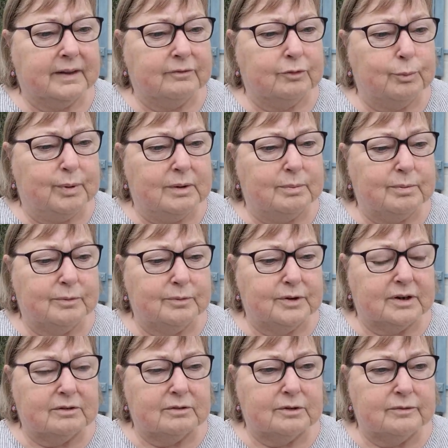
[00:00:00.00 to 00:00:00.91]
For people
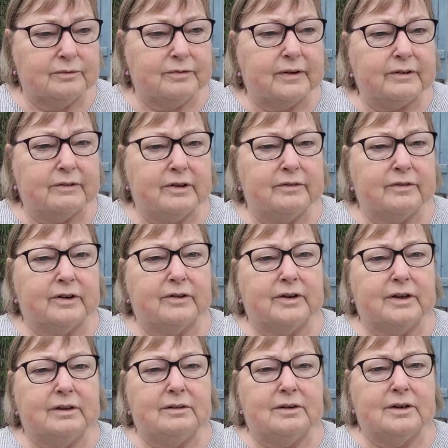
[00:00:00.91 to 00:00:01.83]
that are on very,
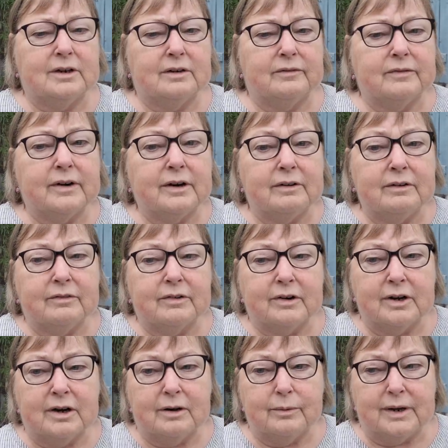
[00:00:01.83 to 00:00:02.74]
very, you know, very,
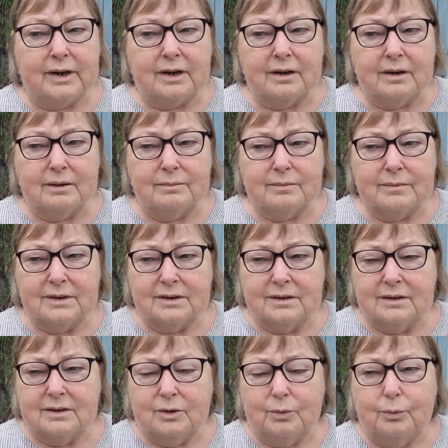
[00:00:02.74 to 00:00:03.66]
very low income,
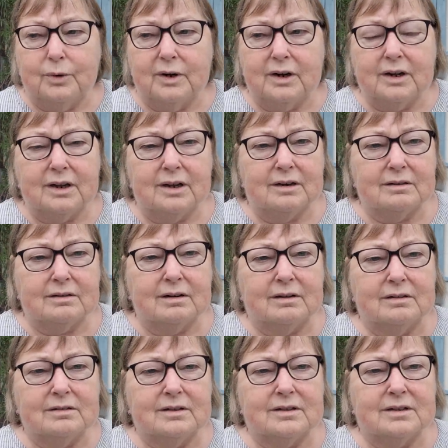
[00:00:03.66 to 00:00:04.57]
working as
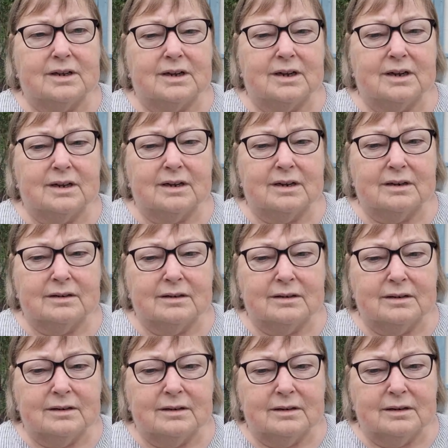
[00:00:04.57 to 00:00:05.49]
hard as they can.
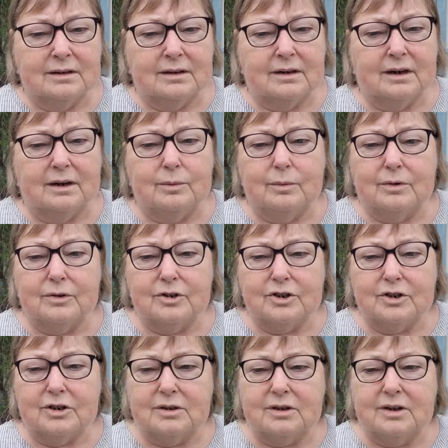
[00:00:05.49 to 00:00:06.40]
I
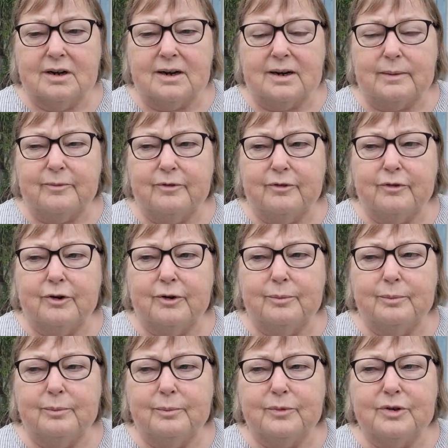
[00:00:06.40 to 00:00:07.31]
watched a clip
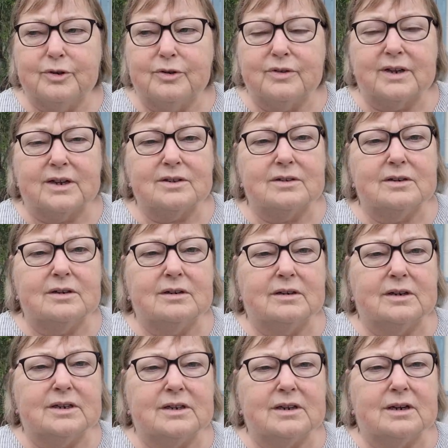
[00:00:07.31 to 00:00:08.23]
from
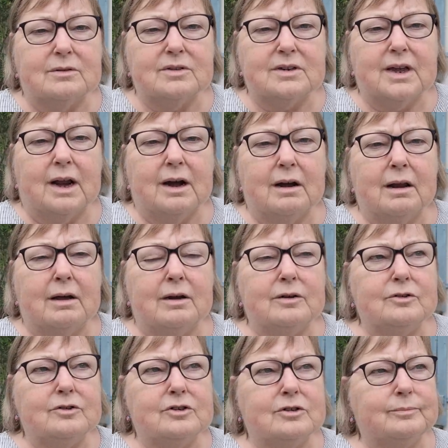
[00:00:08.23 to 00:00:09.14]
2019. It was Ken
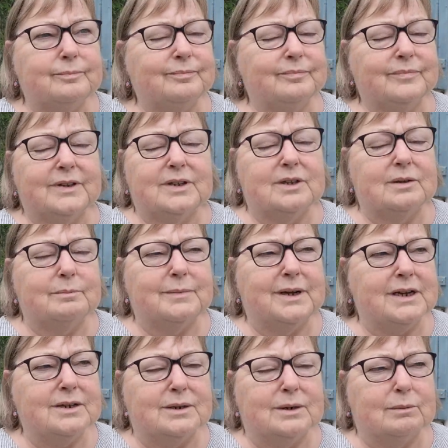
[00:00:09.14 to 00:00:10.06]
Loach. It's an
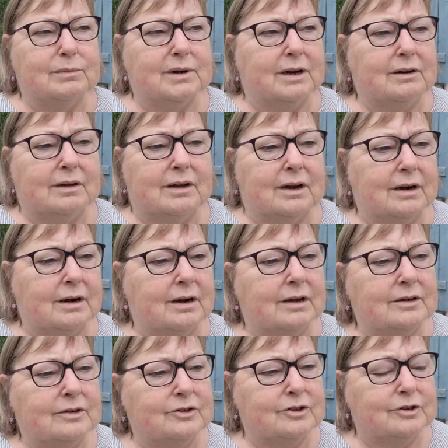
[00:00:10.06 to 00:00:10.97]
amazing bloke, Ken
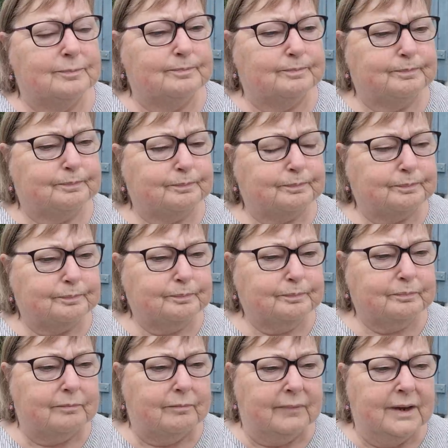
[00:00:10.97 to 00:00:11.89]
Loach,
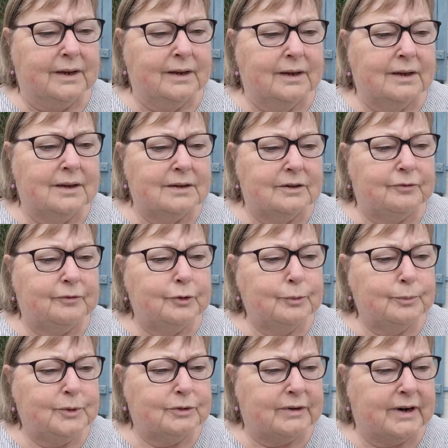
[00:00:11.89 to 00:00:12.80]
the
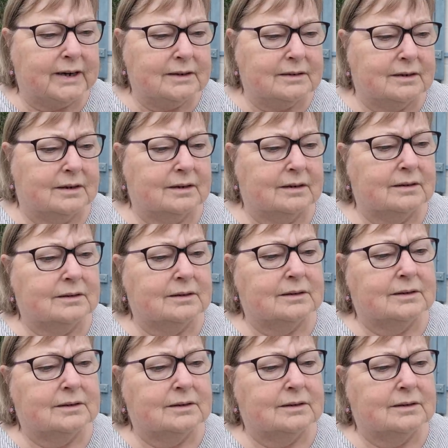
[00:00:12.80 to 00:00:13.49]
film director.